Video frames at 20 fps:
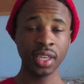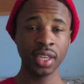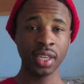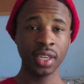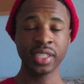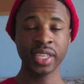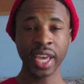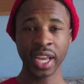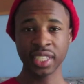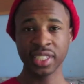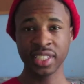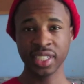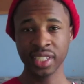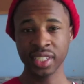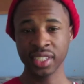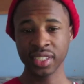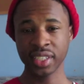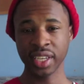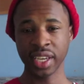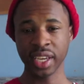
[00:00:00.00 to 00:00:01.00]

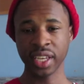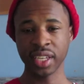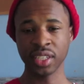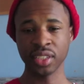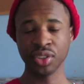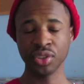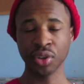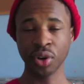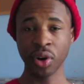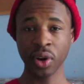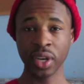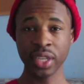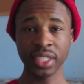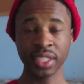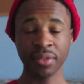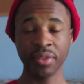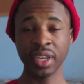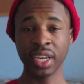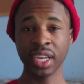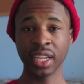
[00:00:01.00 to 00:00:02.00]
sketches and drawings
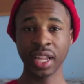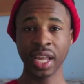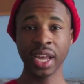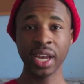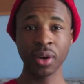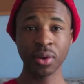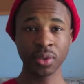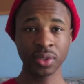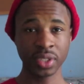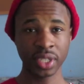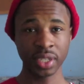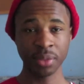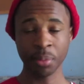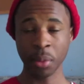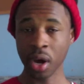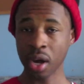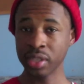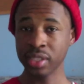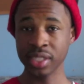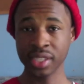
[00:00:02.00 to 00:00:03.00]
of the clowns and
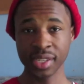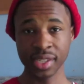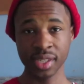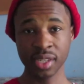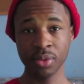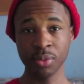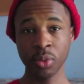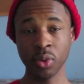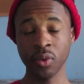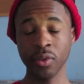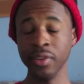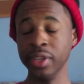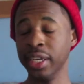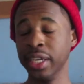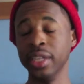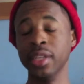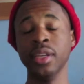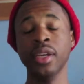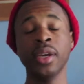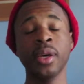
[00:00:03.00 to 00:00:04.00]
monsters in this movie,
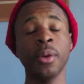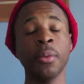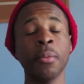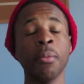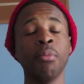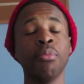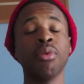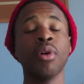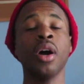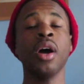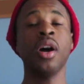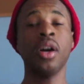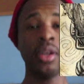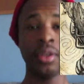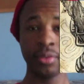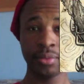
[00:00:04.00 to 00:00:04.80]
and bruh,